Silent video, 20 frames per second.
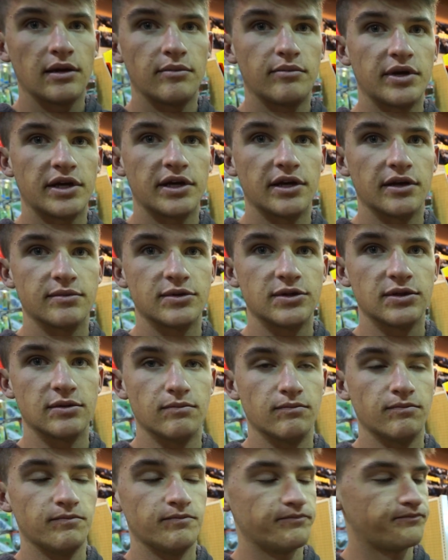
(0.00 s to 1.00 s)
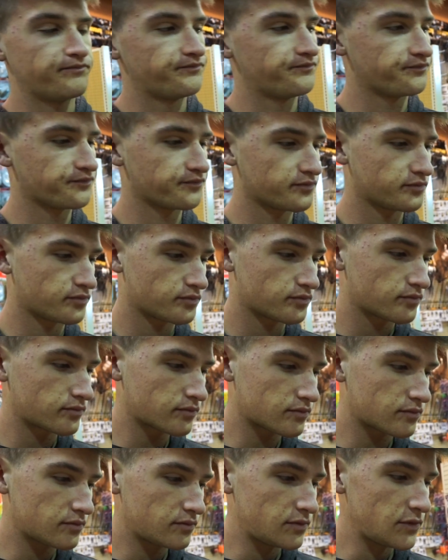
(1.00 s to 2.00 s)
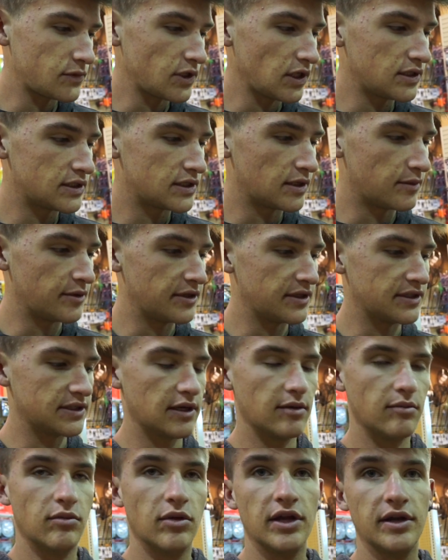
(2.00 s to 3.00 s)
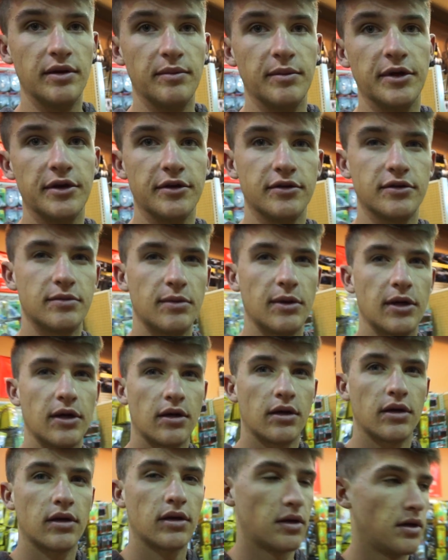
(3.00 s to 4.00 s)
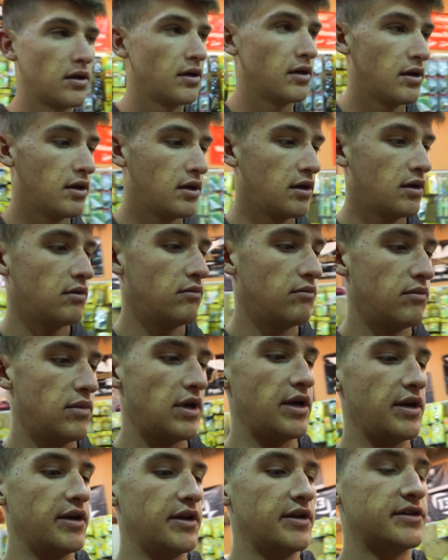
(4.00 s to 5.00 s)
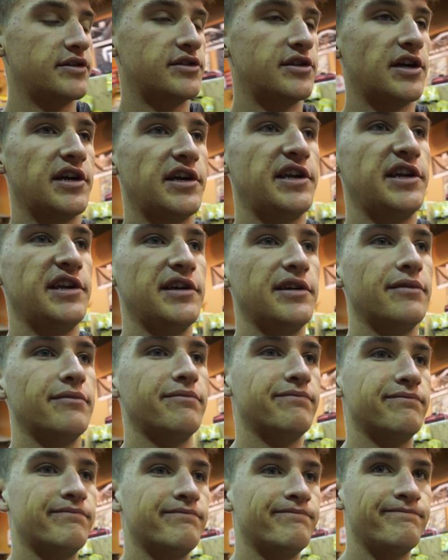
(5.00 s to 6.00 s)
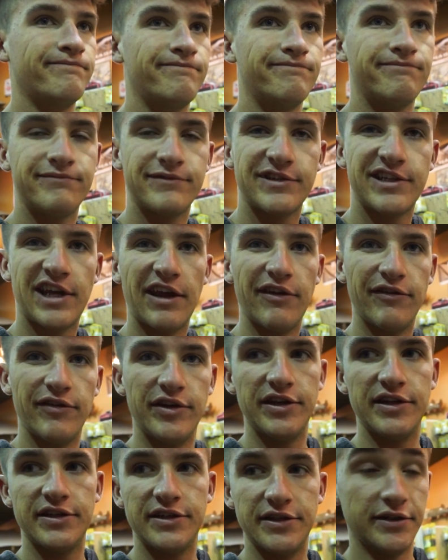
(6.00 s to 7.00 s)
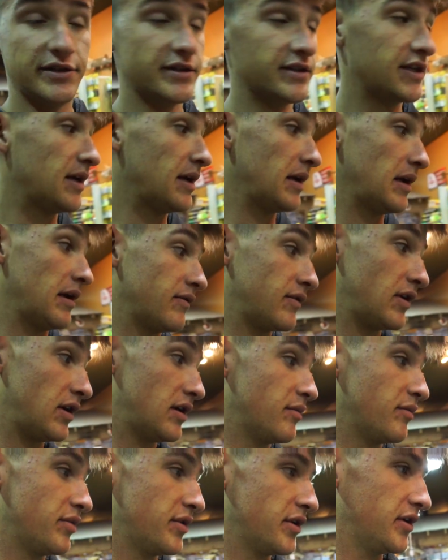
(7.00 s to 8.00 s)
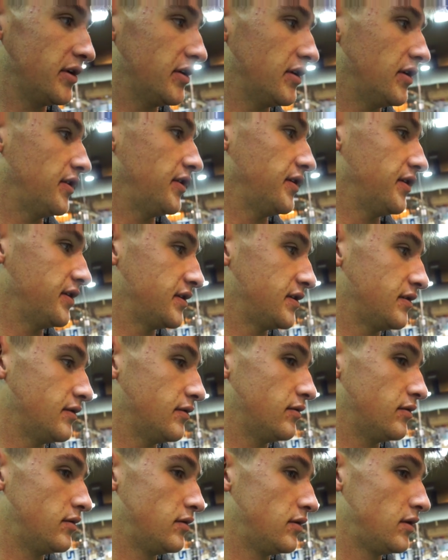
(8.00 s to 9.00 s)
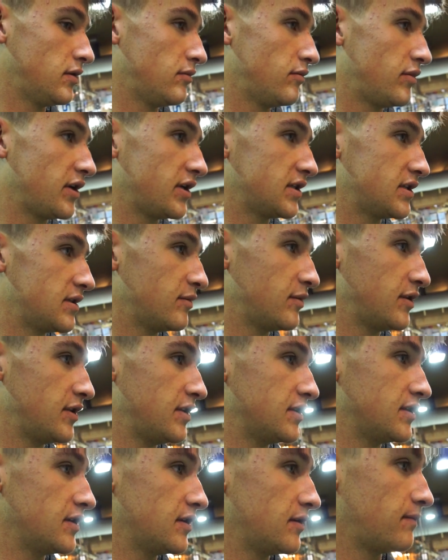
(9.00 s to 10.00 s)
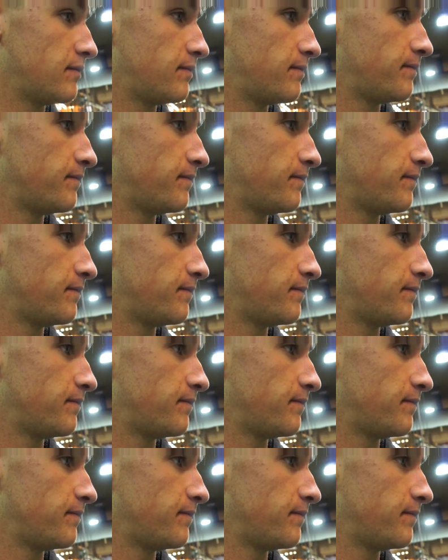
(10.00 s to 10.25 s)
Picking up some some of these uh, blade minnows by, by uh, Strike King K V D series. I, I've caught it pretty good on this, so picking some of these up.